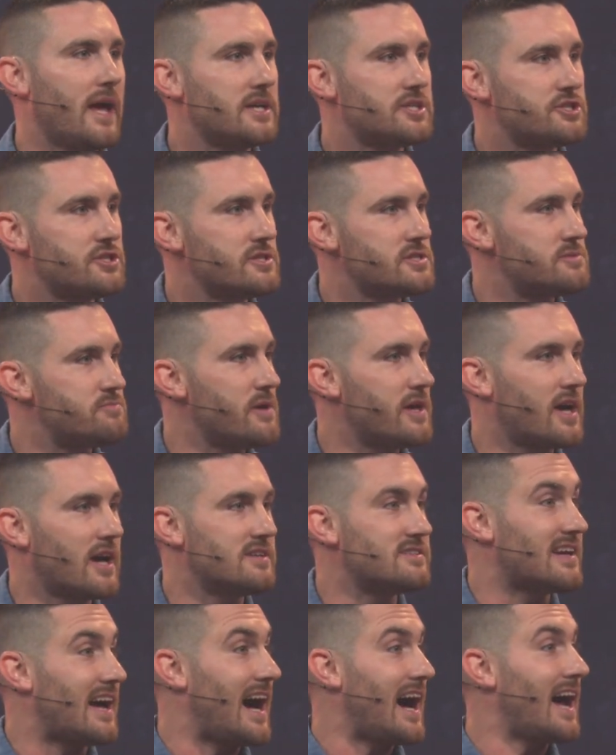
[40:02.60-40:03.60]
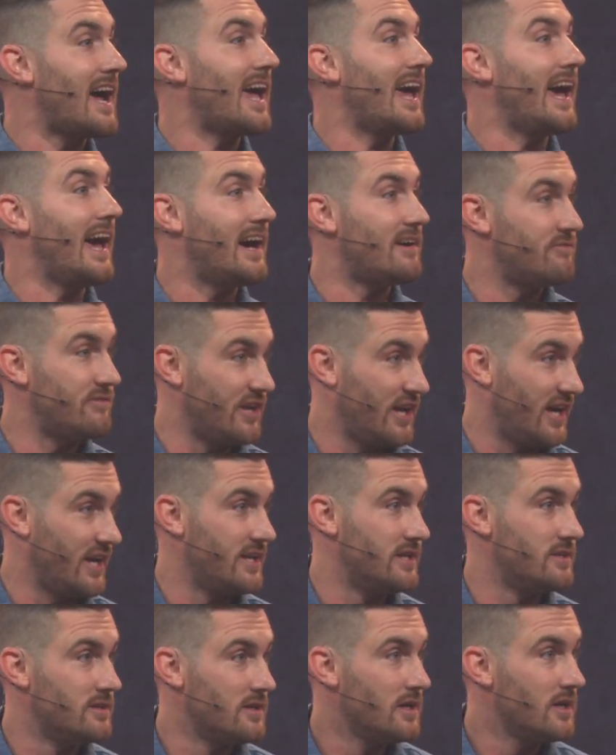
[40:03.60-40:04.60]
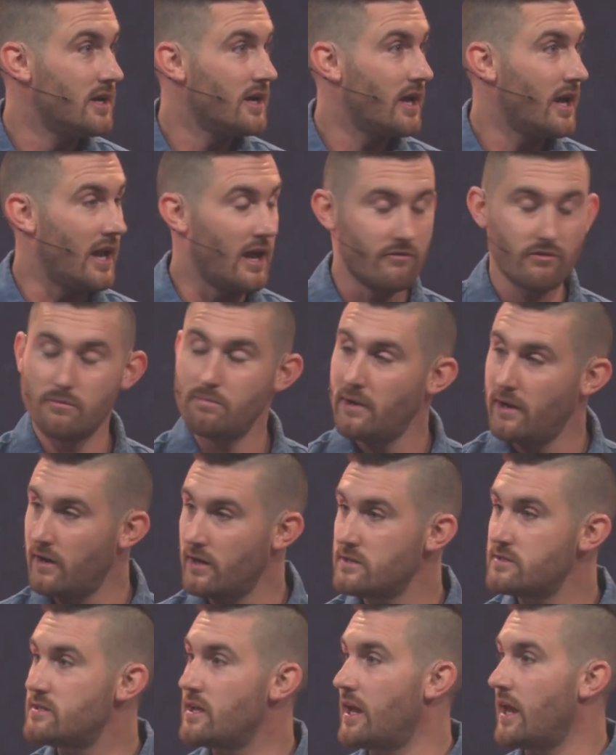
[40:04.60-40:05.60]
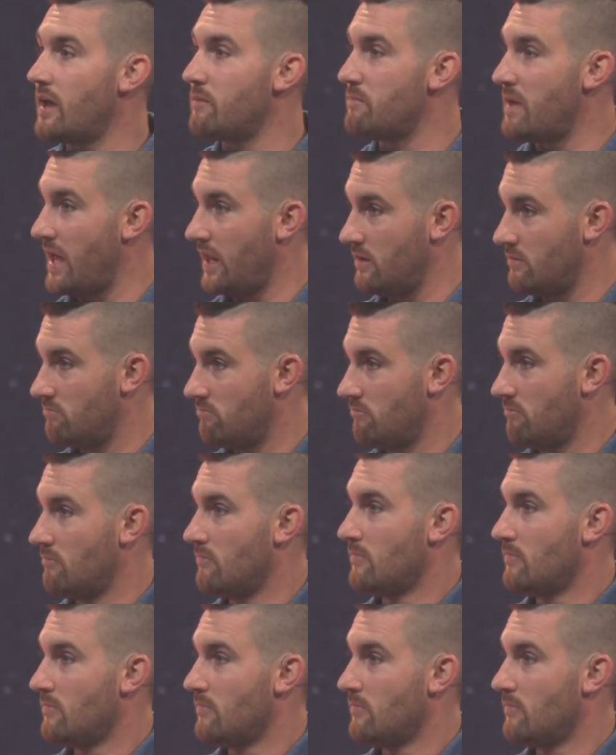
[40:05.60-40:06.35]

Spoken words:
patience because I have none. And every parent said amen.